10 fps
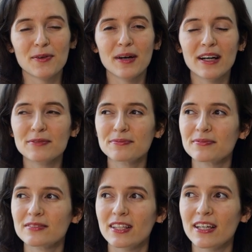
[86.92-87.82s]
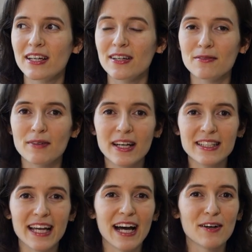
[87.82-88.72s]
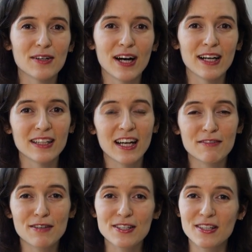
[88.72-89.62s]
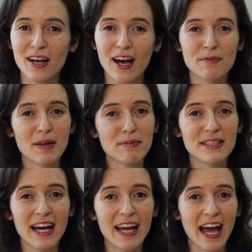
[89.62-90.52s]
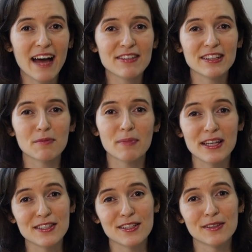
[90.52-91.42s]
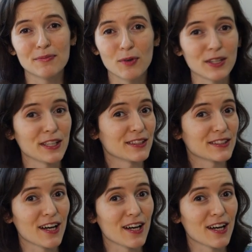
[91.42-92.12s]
Well, right now, a lot of us are maybe not having the best mornings